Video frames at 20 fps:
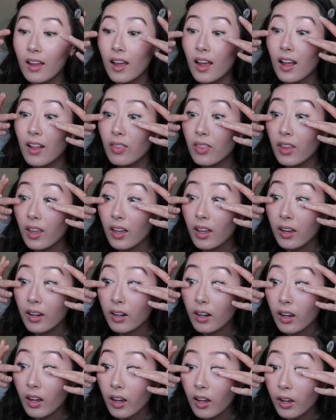And
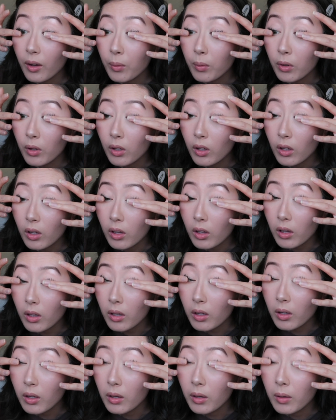then I will
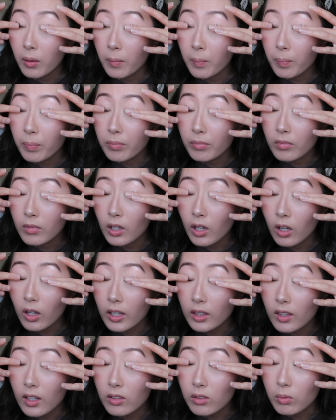go
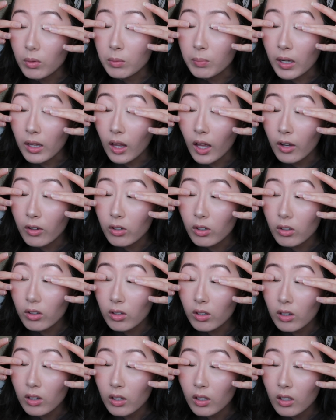like this with my
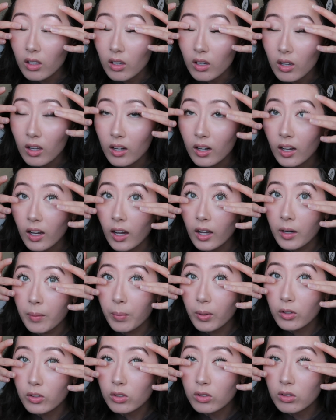lashes, and it kind of
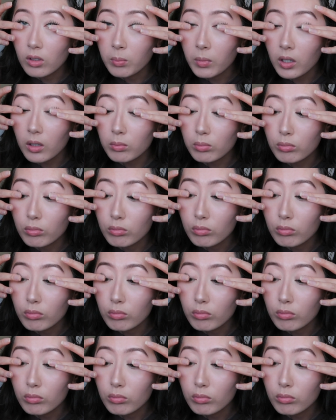pushes them up.